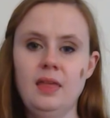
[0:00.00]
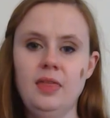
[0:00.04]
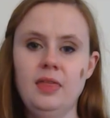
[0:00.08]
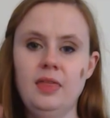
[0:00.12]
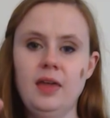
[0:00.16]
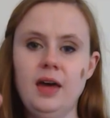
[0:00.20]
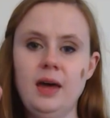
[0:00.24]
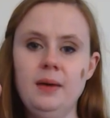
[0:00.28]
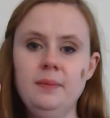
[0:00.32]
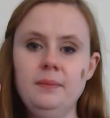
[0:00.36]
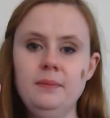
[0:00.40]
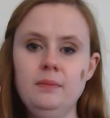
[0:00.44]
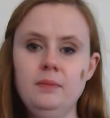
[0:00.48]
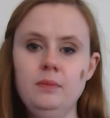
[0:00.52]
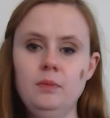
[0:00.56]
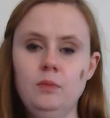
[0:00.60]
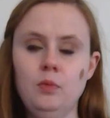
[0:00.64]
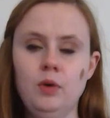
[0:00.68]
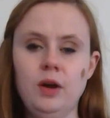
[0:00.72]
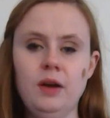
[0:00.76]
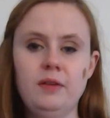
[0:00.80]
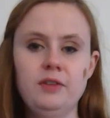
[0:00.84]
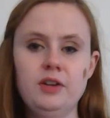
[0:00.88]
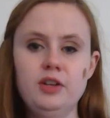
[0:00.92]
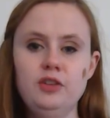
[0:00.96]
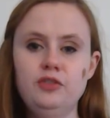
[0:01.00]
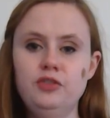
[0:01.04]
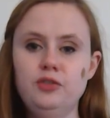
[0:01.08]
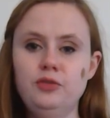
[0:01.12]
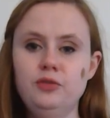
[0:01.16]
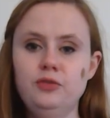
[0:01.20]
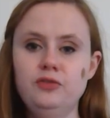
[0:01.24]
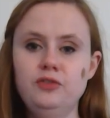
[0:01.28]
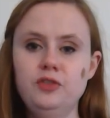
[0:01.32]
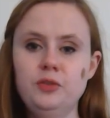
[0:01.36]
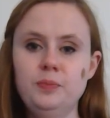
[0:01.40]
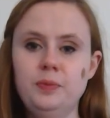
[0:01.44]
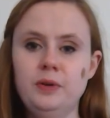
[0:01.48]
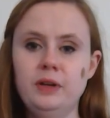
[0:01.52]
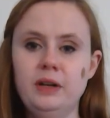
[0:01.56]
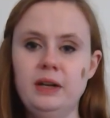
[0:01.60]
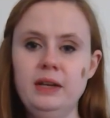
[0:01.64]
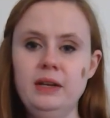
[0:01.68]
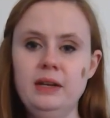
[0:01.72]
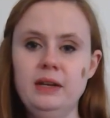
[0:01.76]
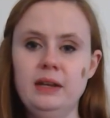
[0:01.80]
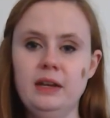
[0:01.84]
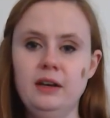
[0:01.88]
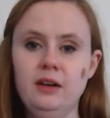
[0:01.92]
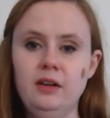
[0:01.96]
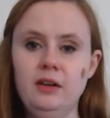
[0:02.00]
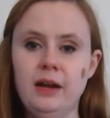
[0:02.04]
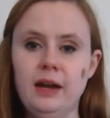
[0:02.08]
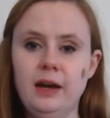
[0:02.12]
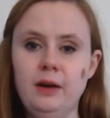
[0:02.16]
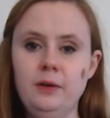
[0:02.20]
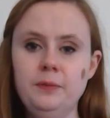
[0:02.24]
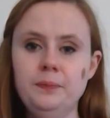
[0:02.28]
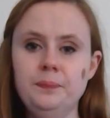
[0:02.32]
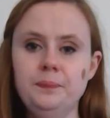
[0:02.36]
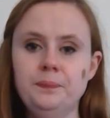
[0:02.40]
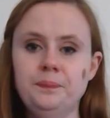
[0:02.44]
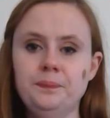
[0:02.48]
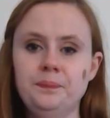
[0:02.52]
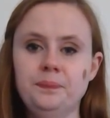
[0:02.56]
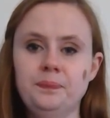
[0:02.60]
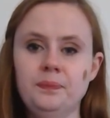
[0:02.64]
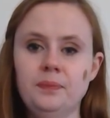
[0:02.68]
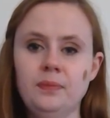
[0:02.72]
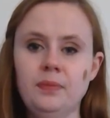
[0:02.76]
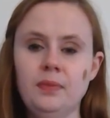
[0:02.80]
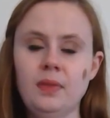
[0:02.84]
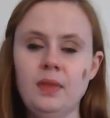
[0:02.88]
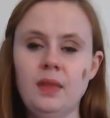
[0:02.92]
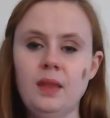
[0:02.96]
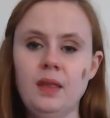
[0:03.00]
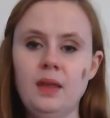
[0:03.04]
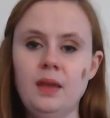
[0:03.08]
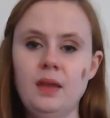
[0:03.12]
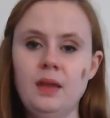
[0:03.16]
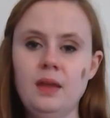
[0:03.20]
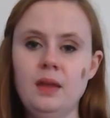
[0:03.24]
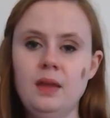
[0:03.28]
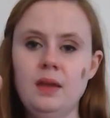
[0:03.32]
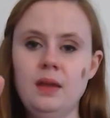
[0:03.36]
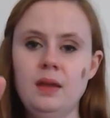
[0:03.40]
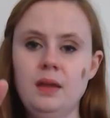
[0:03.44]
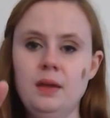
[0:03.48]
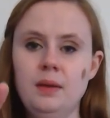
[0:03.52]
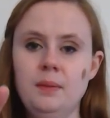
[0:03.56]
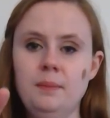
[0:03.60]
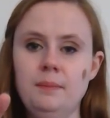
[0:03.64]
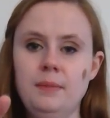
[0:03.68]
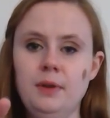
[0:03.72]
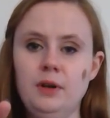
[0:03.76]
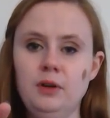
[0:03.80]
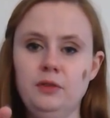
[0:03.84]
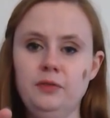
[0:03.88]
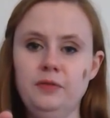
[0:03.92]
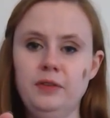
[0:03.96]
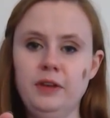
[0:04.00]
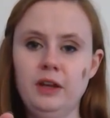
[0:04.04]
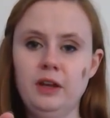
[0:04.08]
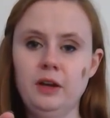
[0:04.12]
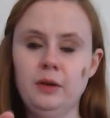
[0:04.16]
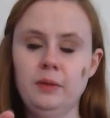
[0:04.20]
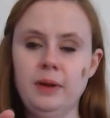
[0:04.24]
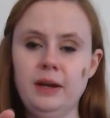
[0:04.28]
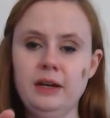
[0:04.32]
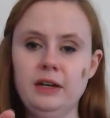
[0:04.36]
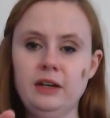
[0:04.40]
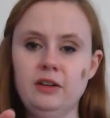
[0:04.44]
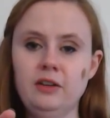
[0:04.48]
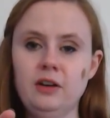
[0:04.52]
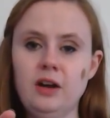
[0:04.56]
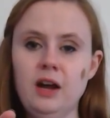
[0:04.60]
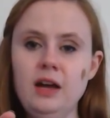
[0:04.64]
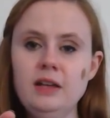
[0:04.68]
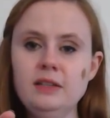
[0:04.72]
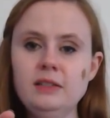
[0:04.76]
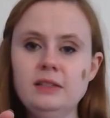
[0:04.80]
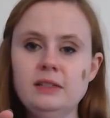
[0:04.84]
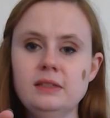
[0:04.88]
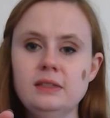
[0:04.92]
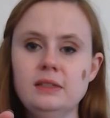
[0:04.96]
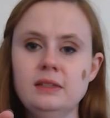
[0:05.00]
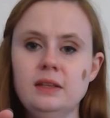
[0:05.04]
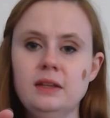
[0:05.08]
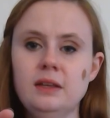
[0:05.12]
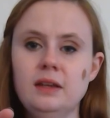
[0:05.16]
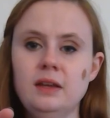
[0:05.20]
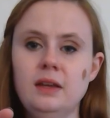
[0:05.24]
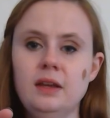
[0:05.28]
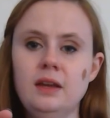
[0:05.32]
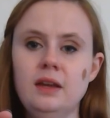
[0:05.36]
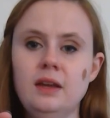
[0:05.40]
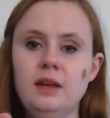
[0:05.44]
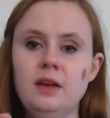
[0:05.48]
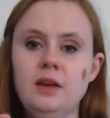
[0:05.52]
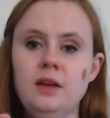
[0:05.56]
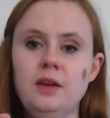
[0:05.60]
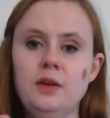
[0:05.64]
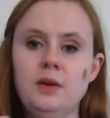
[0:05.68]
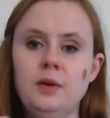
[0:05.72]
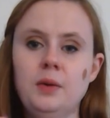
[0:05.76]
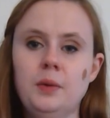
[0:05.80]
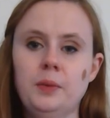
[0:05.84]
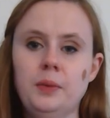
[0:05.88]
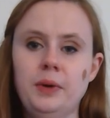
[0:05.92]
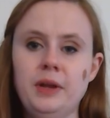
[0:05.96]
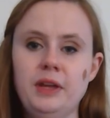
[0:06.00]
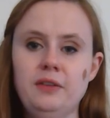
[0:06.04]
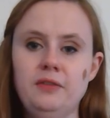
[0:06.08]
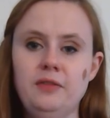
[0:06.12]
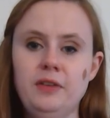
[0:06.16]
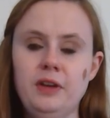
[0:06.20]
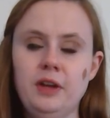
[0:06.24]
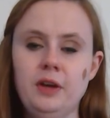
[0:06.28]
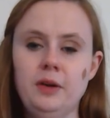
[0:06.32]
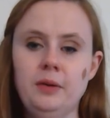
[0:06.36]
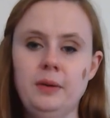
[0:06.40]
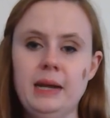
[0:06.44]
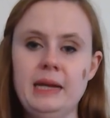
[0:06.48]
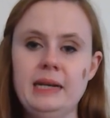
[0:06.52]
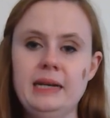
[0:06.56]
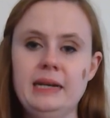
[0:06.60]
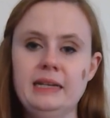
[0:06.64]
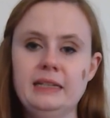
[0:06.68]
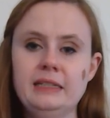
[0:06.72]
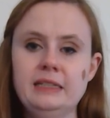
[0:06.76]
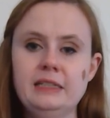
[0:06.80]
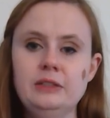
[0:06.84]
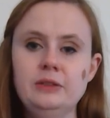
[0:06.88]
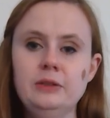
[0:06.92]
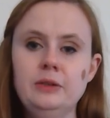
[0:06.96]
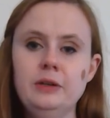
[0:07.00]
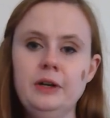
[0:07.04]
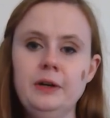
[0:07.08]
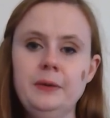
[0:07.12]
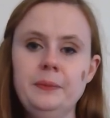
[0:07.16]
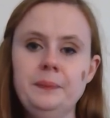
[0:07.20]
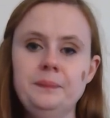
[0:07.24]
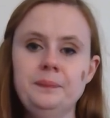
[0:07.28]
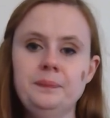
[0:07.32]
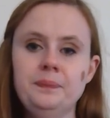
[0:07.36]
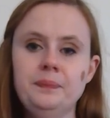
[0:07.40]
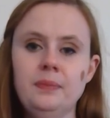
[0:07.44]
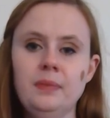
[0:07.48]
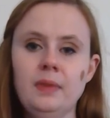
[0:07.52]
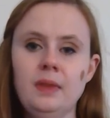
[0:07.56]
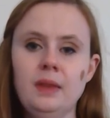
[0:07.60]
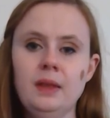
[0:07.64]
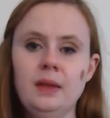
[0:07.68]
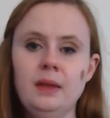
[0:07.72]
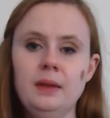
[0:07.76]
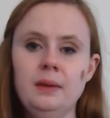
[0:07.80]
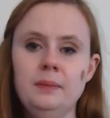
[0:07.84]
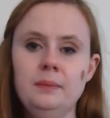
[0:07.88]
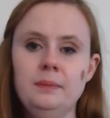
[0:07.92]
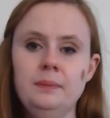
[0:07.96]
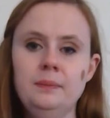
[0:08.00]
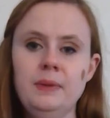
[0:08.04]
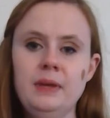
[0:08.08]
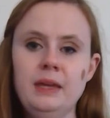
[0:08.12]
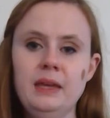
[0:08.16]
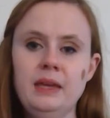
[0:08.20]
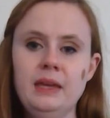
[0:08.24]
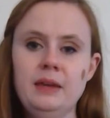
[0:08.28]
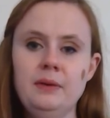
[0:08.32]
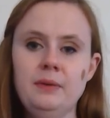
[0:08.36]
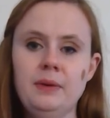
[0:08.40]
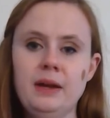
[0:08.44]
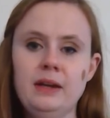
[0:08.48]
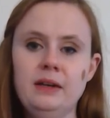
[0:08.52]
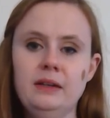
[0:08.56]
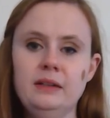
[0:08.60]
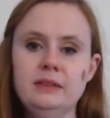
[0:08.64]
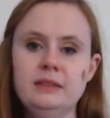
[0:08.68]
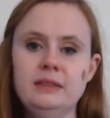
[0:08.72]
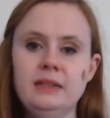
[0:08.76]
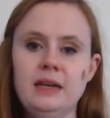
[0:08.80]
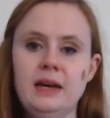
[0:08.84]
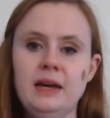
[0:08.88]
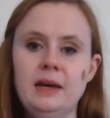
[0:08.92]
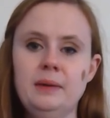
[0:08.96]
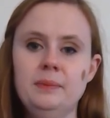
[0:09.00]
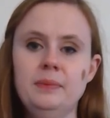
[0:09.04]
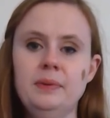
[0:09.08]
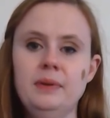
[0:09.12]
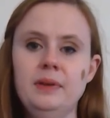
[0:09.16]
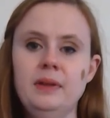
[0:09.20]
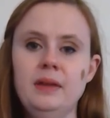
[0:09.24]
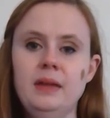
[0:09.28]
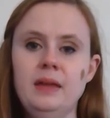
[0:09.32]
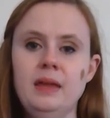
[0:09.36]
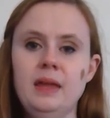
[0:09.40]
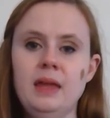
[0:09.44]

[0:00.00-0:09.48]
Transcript: Thumb, wherever you choose to put it, in or out. Middle finger right across, ring finger right next door, pinky right on top,